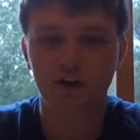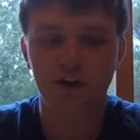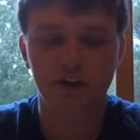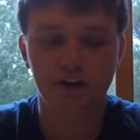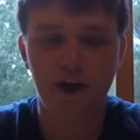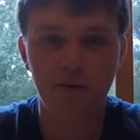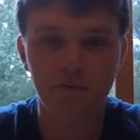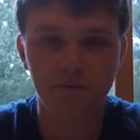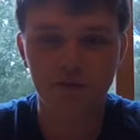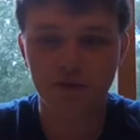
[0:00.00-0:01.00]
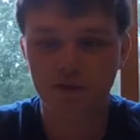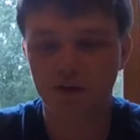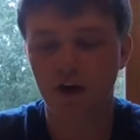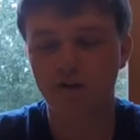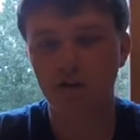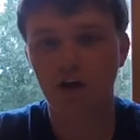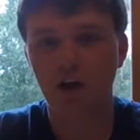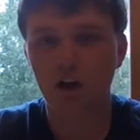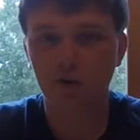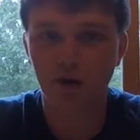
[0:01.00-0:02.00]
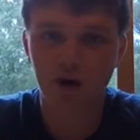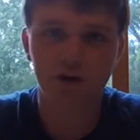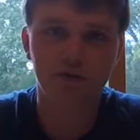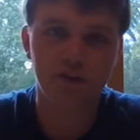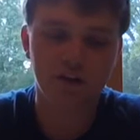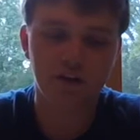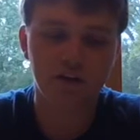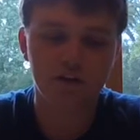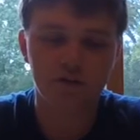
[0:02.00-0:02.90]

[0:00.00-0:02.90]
You can't cover a lot of water with it.